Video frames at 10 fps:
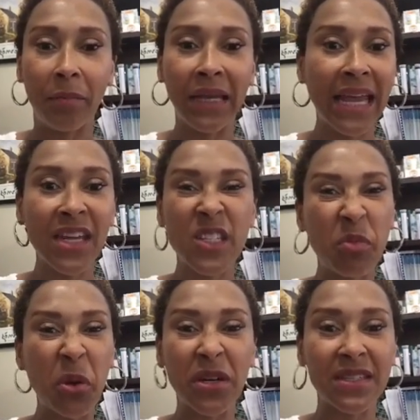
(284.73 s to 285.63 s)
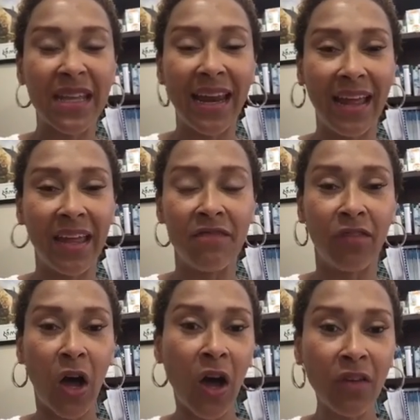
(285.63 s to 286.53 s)
playing sports that
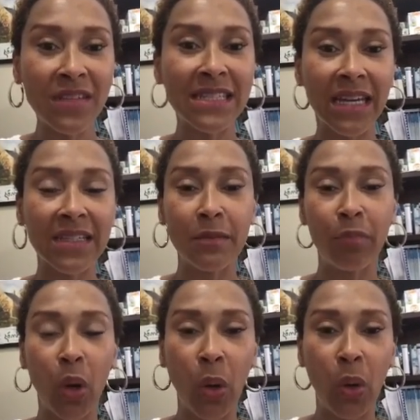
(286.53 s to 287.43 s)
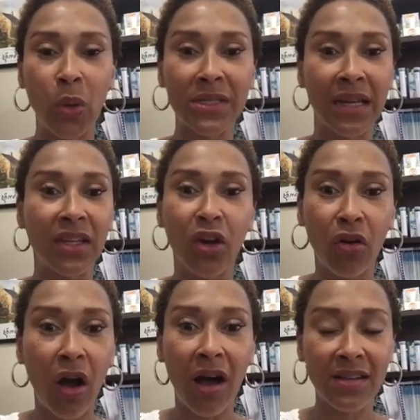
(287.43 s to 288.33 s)
involve sticks and poles like
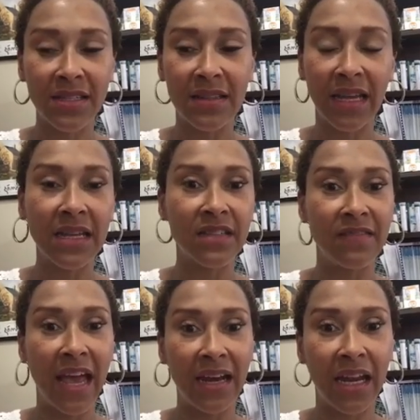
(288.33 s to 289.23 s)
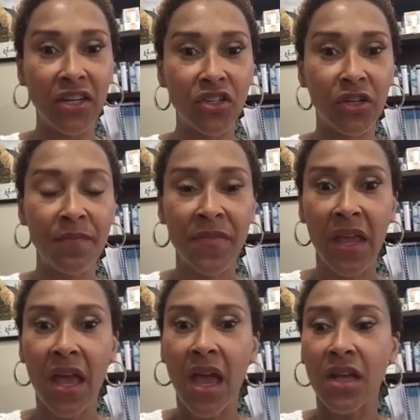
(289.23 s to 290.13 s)
lacrosse and things of that nature.
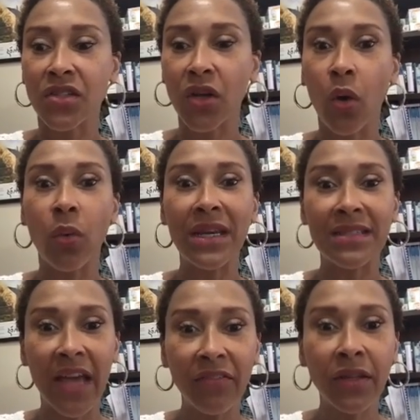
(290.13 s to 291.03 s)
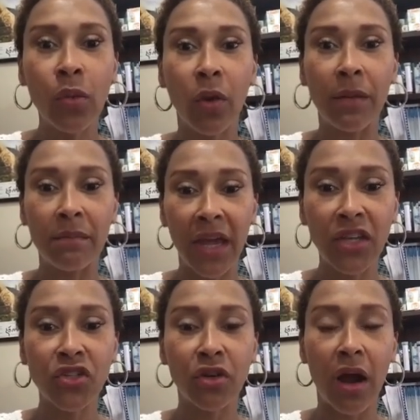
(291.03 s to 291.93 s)
So we definitely want to
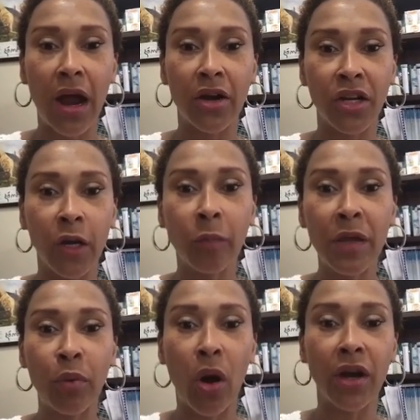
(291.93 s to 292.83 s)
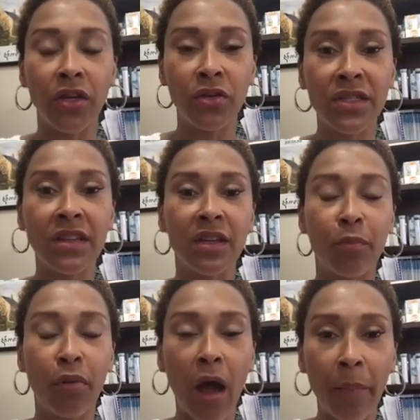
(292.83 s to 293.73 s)
make sure our young people are using the
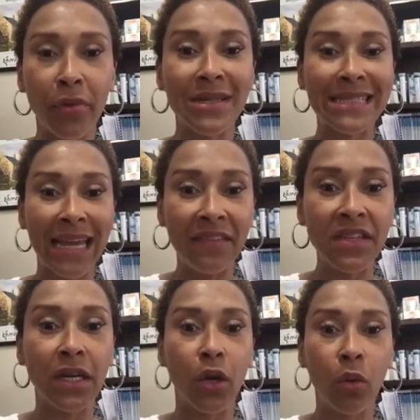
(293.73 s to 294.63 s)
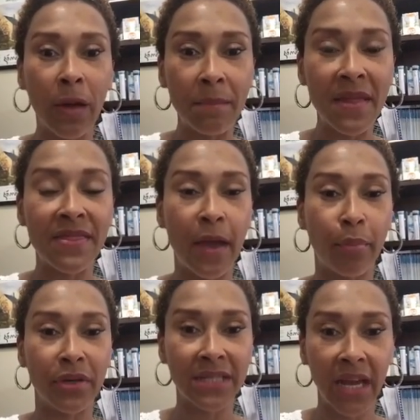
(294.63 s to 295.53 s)
proper safety equipment that
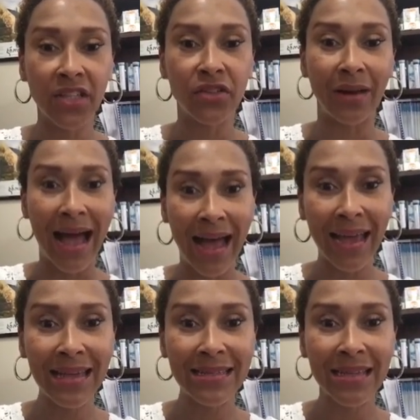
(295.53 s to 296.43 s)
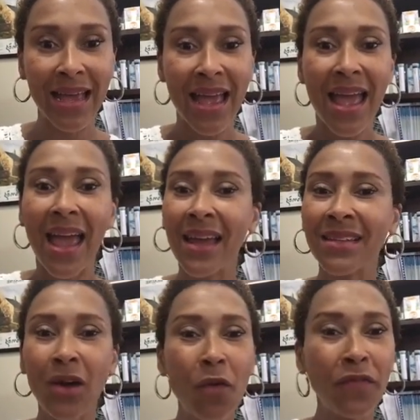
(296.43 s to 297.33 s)
protects their eyes.
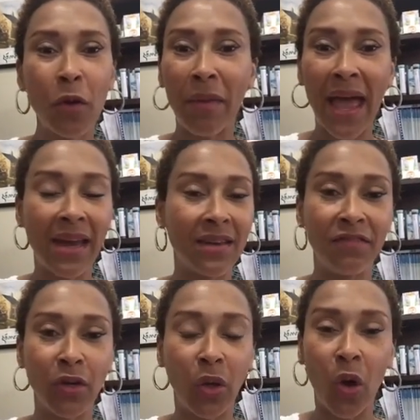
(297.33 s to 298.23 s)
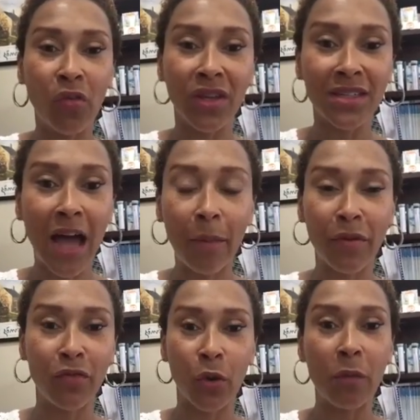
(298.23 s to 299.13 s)
And don't feel bad and feel over the top
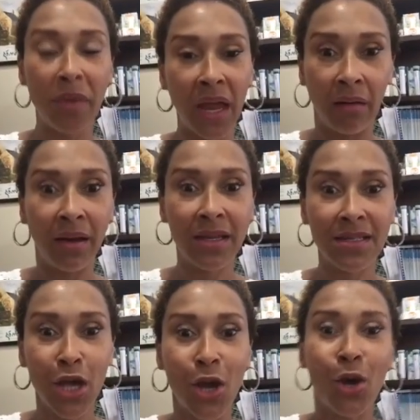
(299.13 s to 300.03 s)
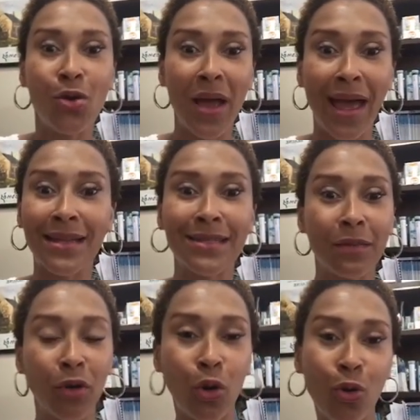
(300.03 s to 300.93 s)
if you're a parent who has
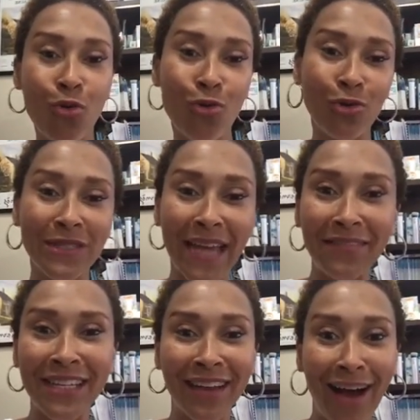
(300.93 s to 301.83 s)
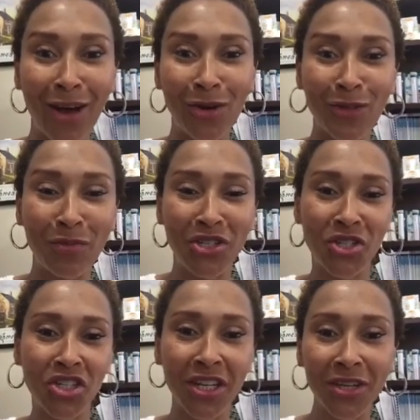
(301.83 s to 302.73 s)
some cool safety goggles. Put
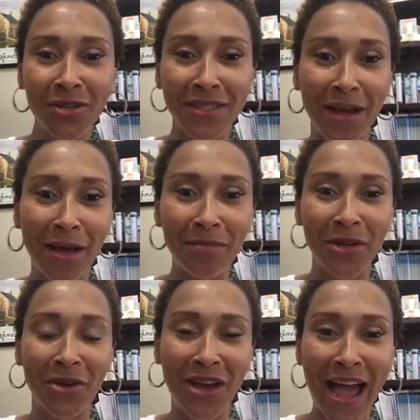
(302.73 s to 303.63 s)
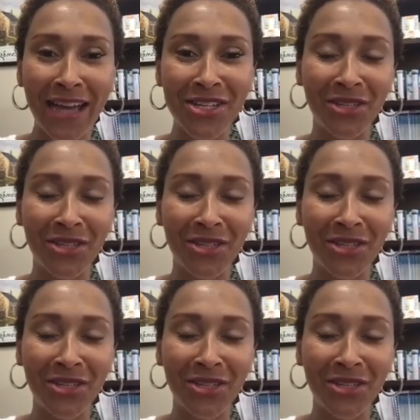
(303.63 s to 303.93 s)
your shields up, your eye